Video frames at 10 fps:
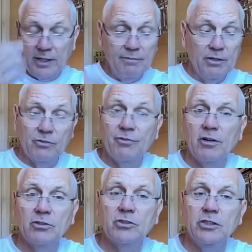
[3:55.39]
even as
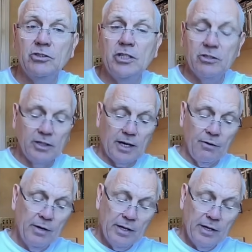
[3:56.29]
far as 6 years ago,